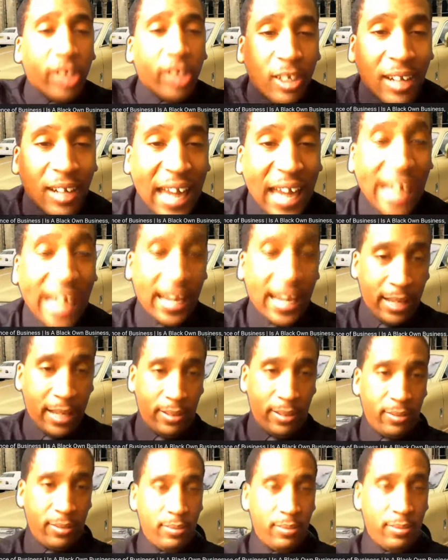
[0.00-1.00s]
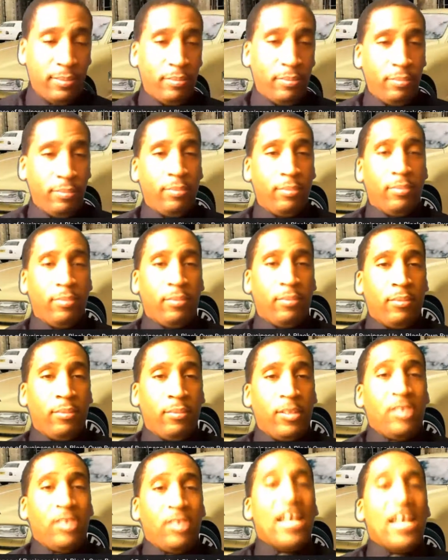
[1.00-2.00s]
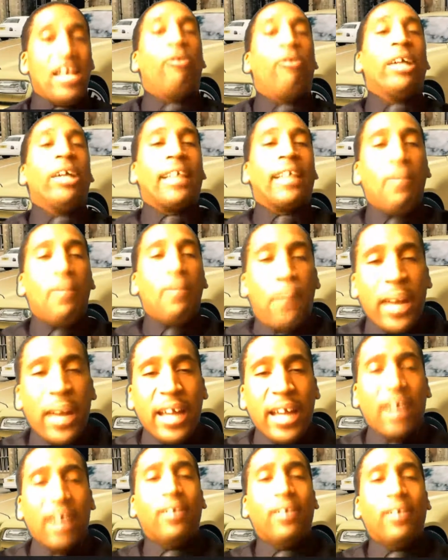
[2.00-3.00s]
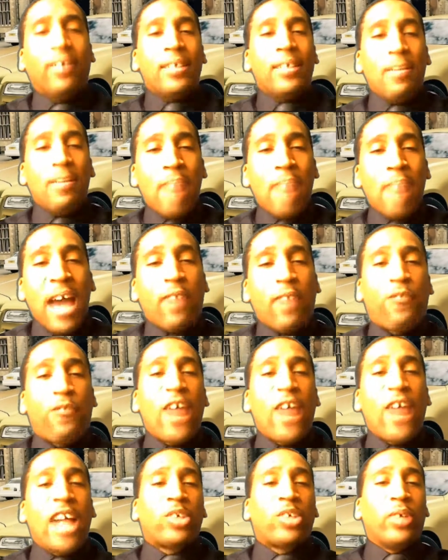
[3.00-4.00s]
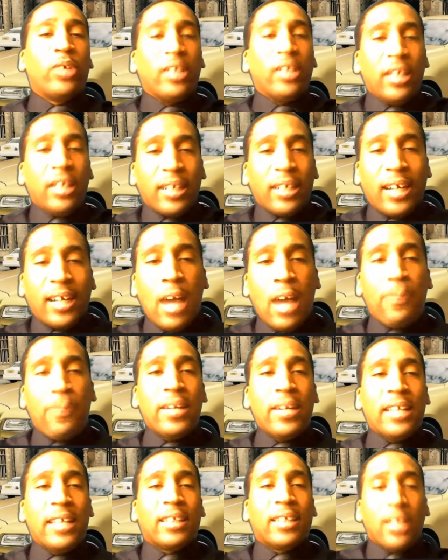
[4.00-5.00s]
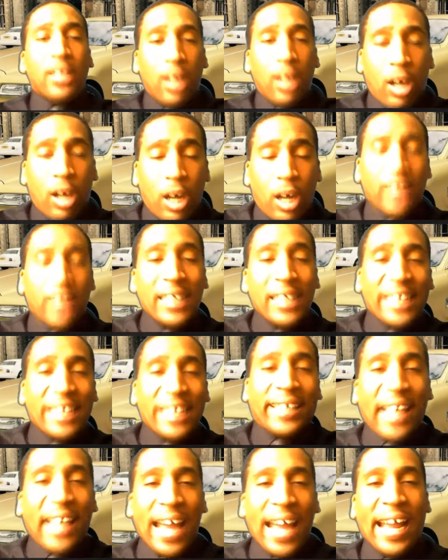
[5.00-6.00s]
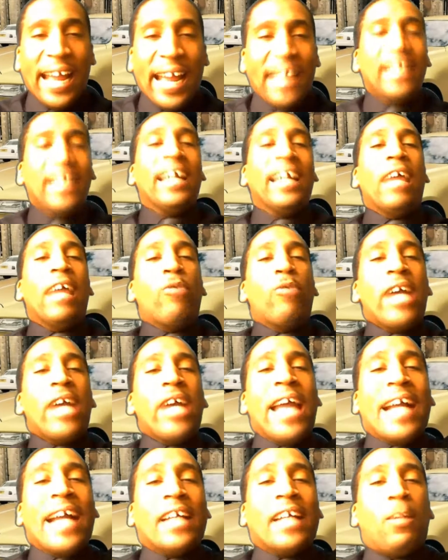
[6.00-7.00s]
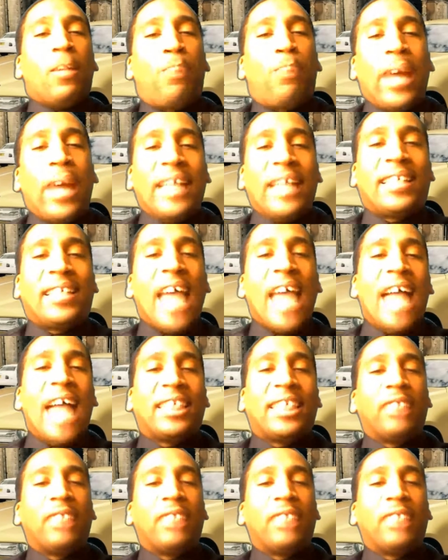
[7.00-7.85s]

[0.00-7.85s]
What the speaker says: land. Now we can build the manufacturing companies on this land, and we ain't got to pay taxes